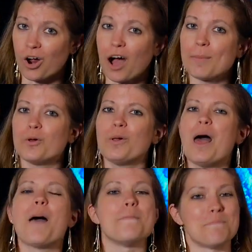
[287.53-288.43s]
Hubble
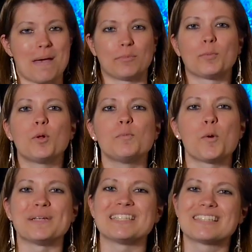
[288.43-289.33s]
memorable
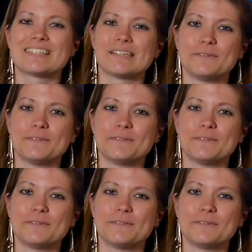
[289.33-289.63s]
moments.